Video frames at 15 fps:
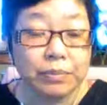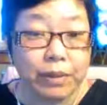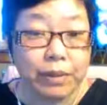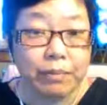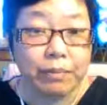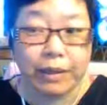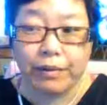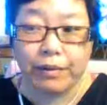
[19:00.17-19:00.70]

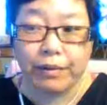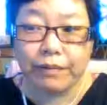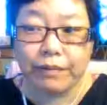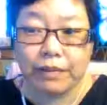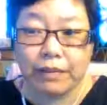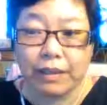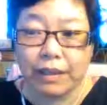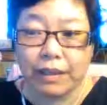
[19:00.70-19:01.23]
and
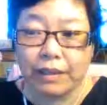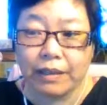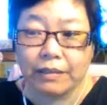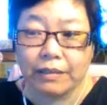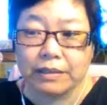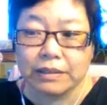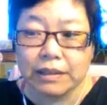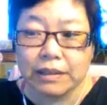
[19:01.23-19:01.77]

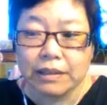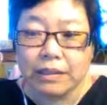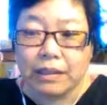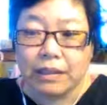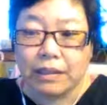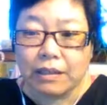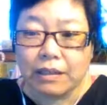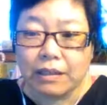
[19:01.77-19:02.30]

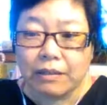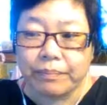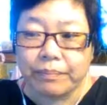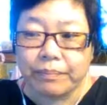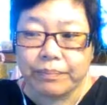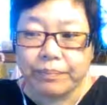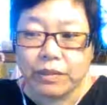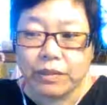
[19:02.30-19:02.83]
you have
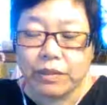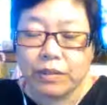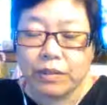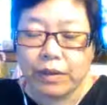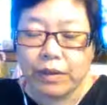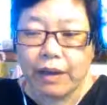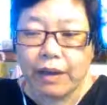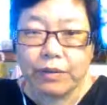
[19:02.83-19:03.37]
your kids
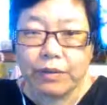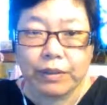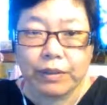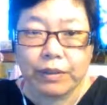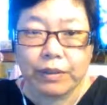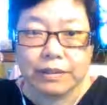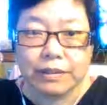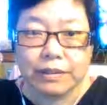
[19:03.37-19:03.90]
kind of
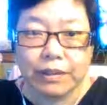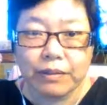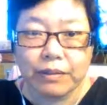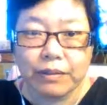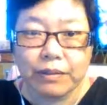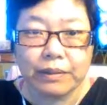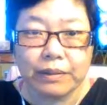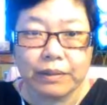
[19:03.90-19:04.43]
building
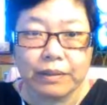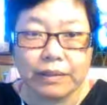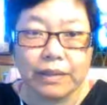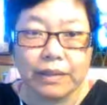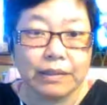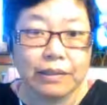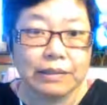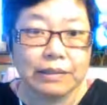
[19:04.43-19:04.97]
things like
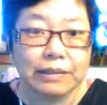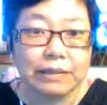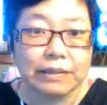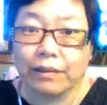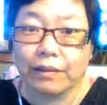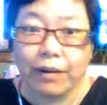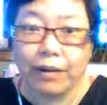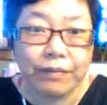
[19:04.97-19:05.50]
artifacts
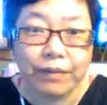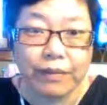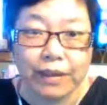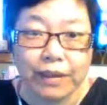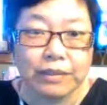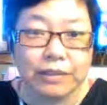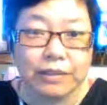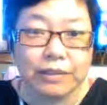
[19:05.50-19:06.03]
or whatever
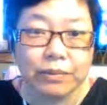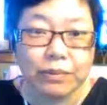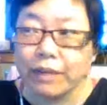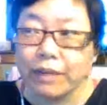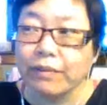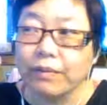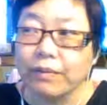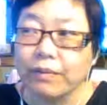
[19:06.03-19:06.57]
for
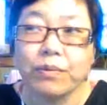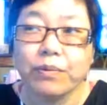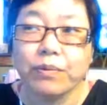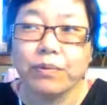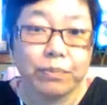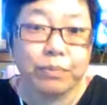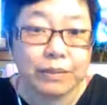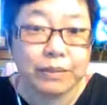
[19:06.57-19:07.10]
some kind
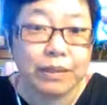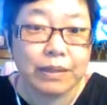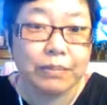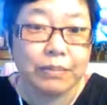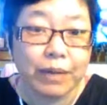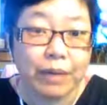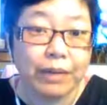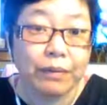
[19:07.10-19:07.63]
of
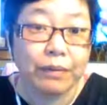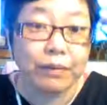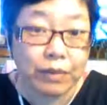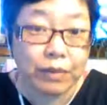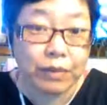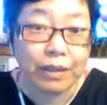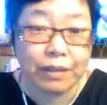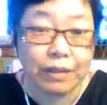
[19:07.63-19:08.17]
unit, or
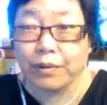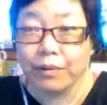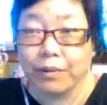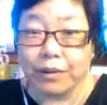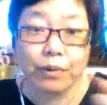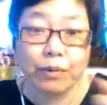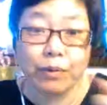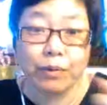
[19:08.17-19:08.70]
you're
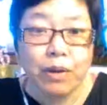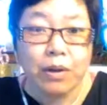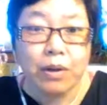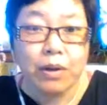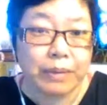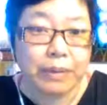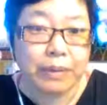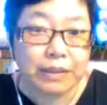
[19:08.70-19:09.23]
building
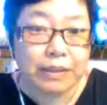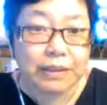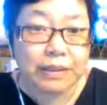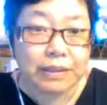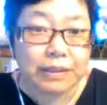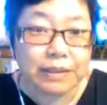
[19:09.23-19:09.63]
town.